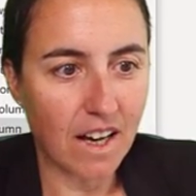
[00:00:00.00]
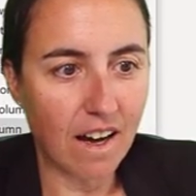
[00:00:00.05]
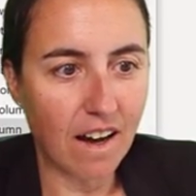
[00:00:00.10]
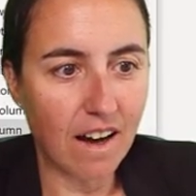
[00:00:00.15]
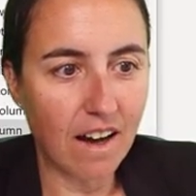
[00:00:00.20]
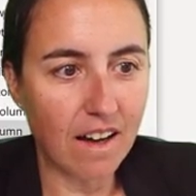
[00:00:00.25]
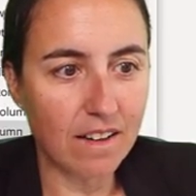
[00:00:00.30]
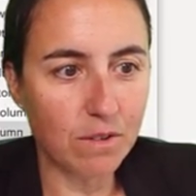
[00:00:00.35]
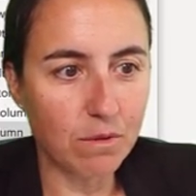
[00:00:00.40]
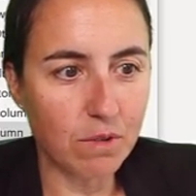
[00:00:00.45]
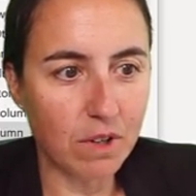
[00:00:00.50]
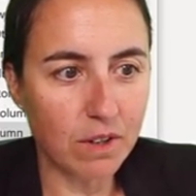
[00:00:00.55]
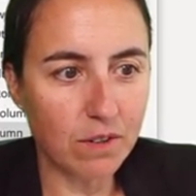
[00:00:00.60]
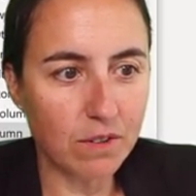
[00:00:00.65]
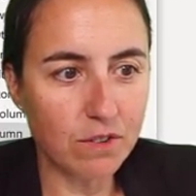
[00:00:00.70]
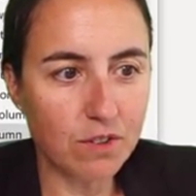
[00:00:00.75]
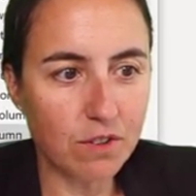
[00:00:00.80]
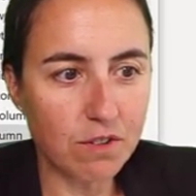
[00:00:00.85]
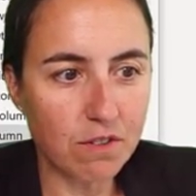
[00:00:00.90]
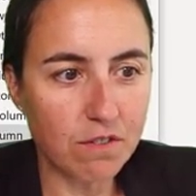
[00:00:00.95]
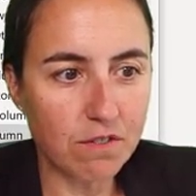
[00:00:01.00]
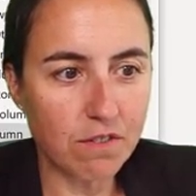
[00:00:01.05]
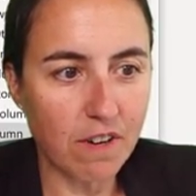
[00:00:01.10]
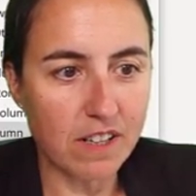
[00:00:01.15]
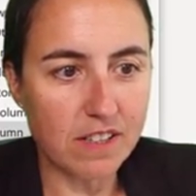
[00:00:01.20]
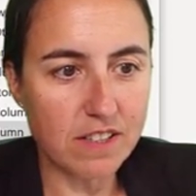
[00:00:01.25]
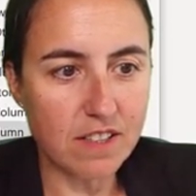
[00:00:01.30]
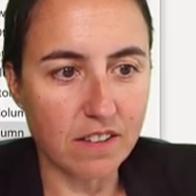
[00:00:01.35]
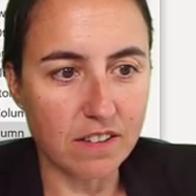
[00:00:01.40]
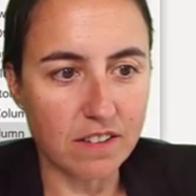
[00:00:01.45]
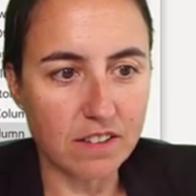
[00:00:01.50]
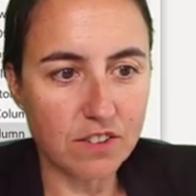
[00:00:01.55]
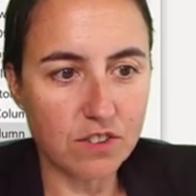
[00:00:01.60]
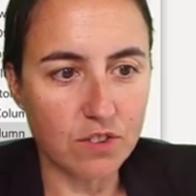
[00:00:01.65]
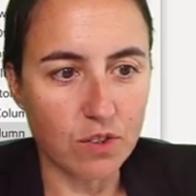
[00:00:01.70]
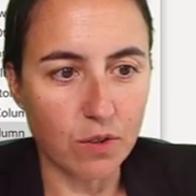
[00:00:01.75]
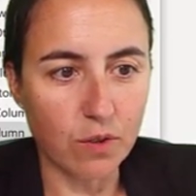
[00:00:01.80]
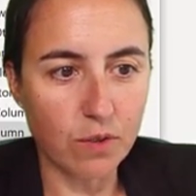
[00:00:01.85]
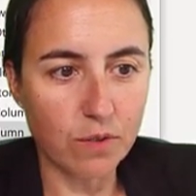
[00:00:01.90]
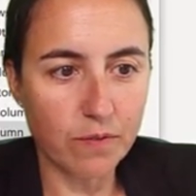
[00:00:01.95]
and we're going to refresh these
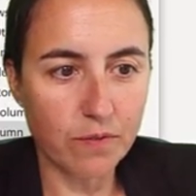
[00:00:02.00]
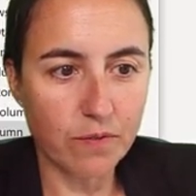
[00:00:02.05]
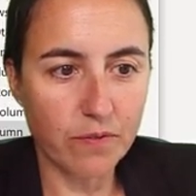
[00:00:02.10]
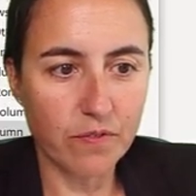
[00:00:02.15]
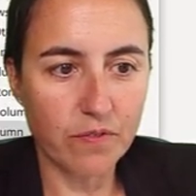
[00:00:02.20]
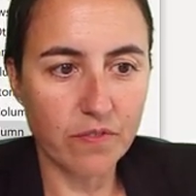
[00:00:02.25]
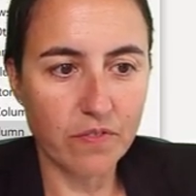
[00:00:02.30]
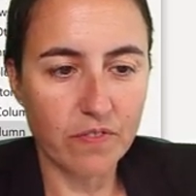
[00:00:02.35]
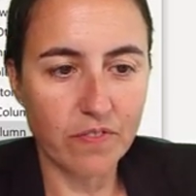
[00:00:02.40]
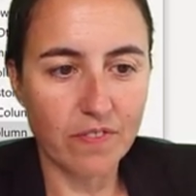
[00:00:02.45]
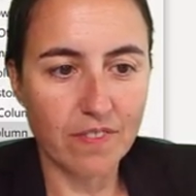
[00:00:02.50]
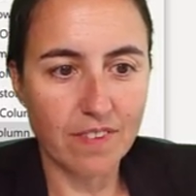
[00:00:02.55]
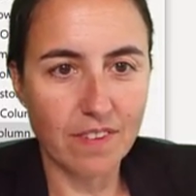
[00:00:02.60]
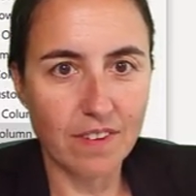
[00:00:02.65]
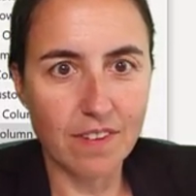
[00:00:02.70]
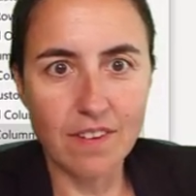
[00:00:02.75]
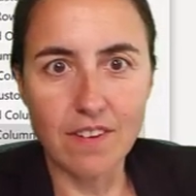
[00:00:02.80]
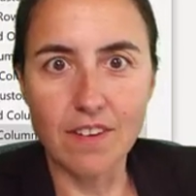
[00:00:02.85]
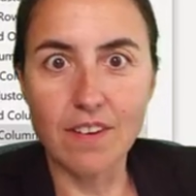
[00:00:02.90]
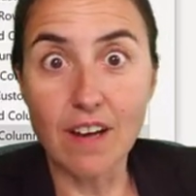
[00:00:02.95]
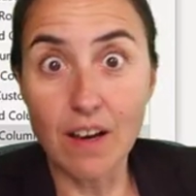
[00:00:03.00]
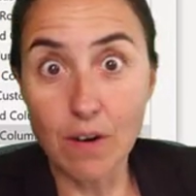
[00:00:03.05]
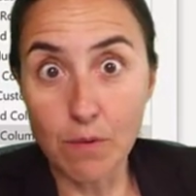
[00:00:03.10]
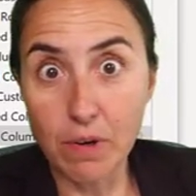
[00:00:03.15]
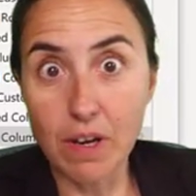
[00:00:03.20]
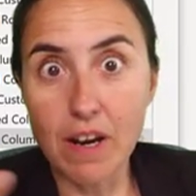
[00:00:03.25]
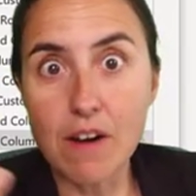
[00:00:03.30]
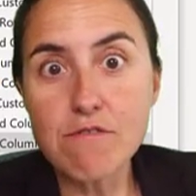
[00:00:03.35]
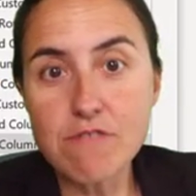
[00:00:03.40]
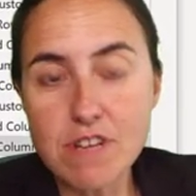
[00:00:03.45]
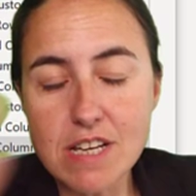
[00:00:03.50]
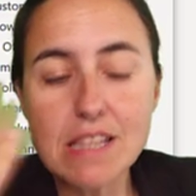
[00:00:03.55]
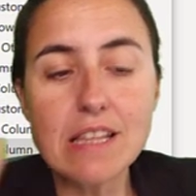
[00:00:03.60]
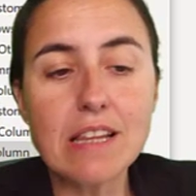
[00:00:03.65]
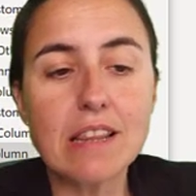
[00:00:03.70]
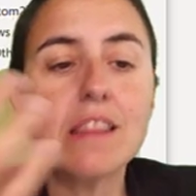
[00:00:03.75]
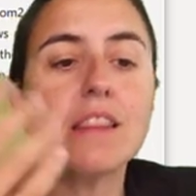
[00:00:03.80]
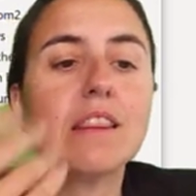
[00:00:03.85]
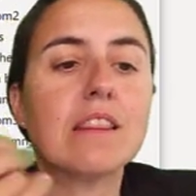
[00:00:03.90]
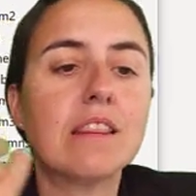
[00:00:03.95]
two. So now we are
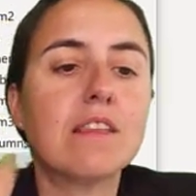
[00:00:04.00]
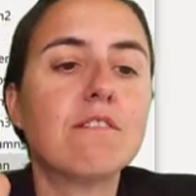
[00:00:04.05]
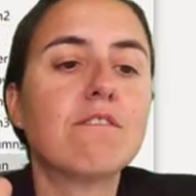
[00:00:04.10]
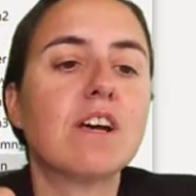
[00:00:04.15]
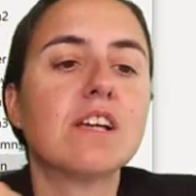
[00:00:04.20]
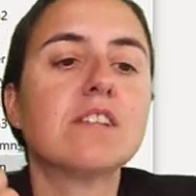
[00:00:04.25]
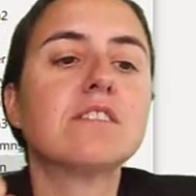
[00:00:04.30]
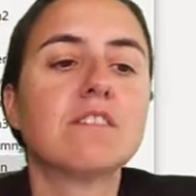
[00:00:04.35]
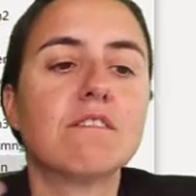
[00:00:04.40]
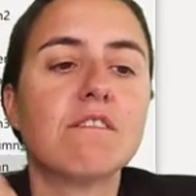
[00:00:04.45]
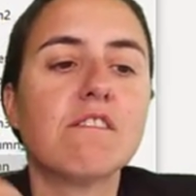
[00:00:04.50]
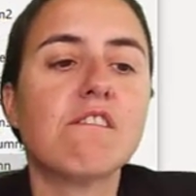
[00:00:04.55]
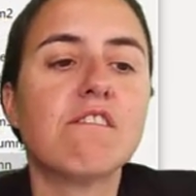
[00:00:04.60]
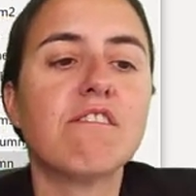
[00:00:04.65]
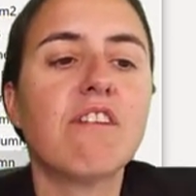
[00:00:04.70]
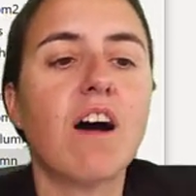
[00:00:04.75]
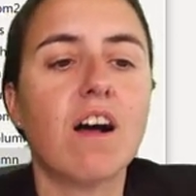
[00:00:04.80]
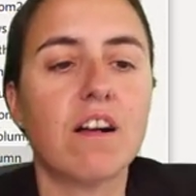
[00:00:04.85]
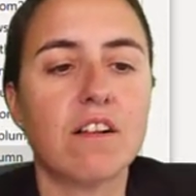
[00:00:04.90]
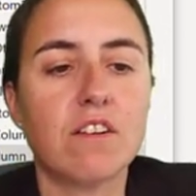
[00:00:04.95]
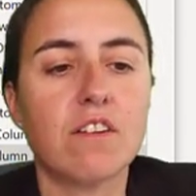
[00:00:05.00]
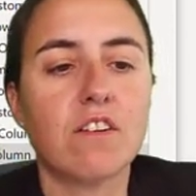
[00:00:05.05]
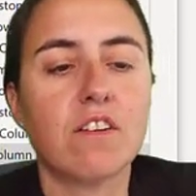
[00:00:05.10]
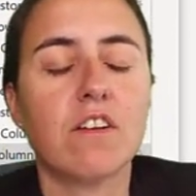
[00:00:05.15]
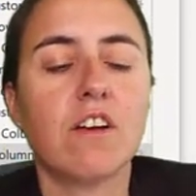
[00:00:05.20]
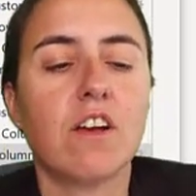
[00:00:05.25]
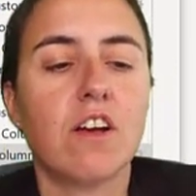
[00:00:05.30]
reading the rest of the file.